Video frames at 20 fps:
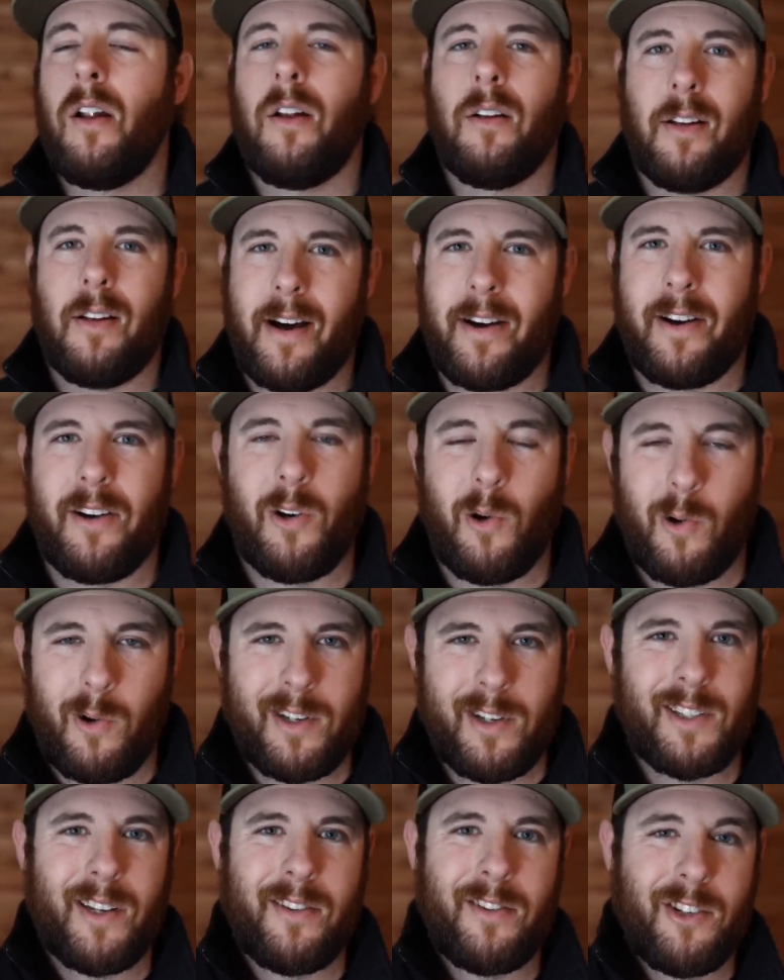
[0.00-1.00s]
A lot of
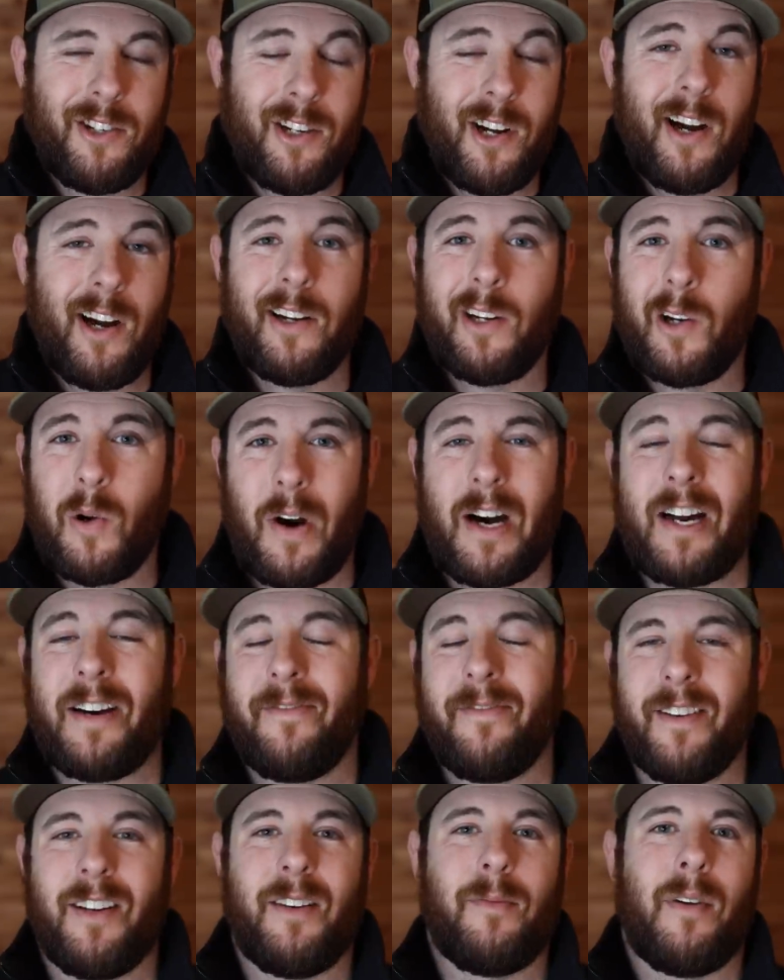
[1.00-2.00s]
noise on the shot and quite a
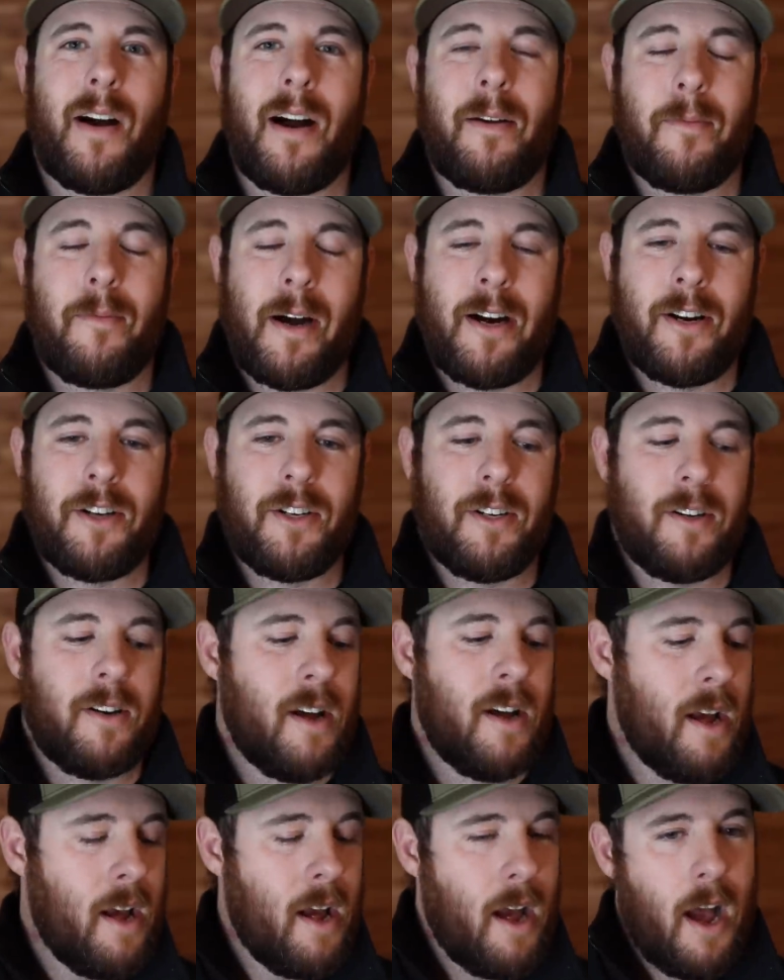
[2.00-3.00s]
bit of vibration.
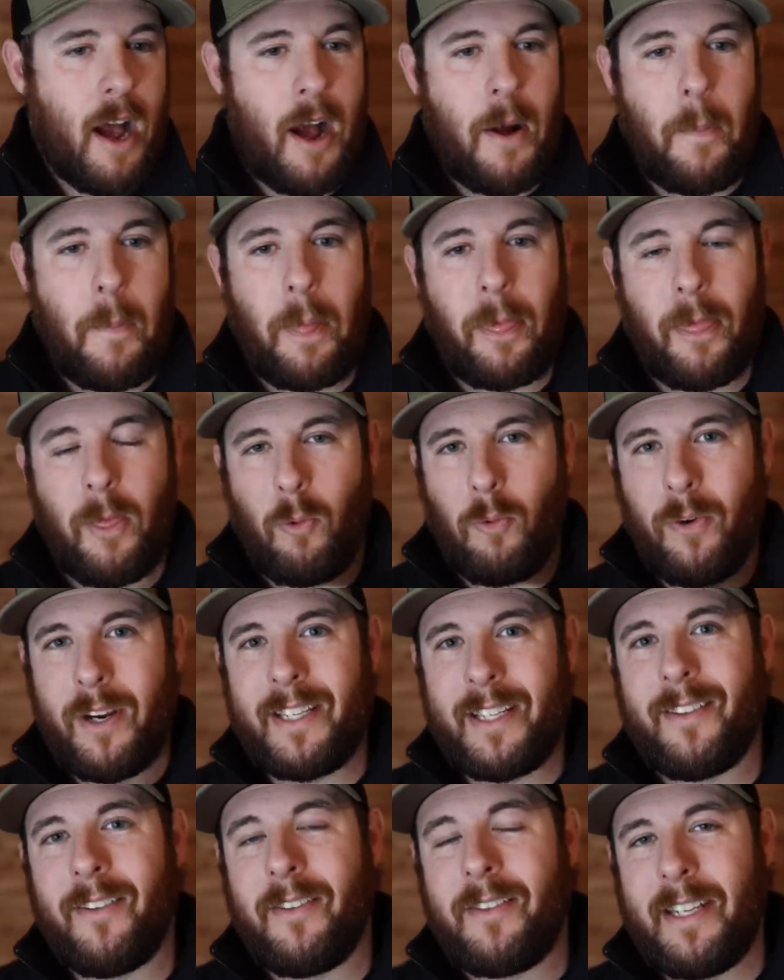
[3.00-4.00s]
The
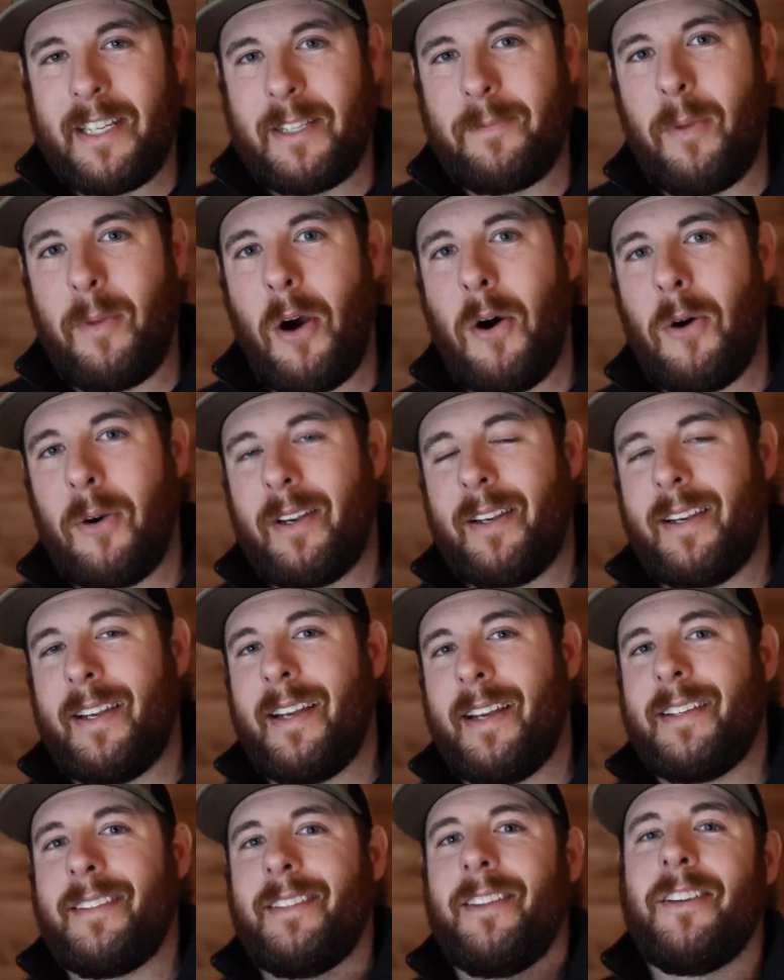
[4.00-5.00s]
reason that this bow
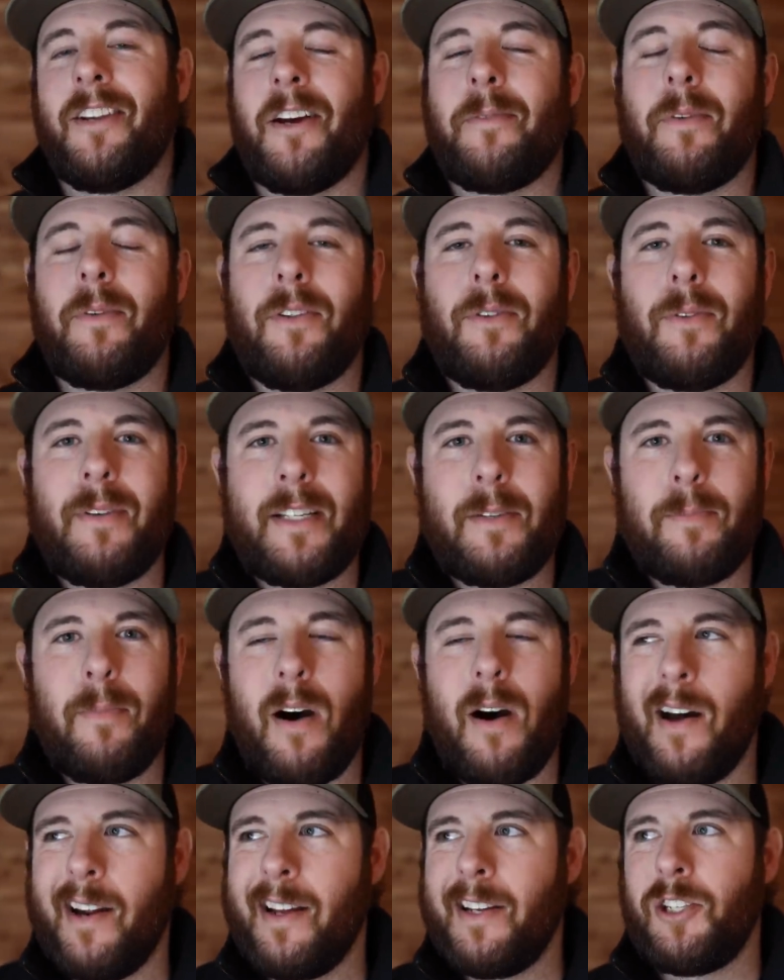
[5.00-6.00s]
gets the number three
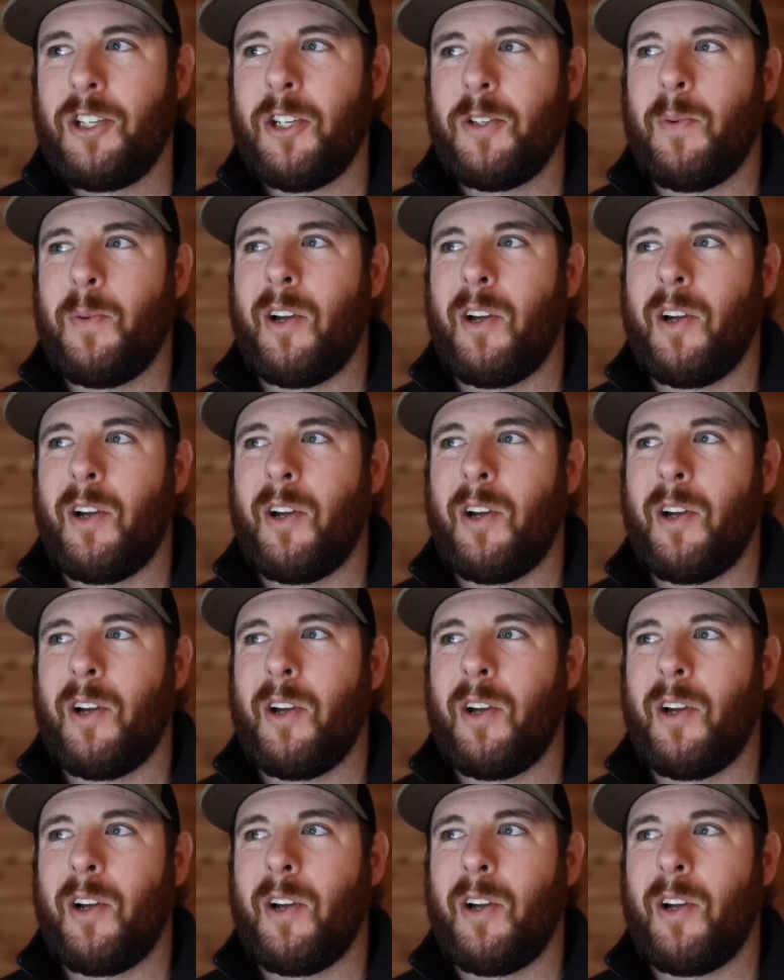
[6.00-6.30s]
spot is just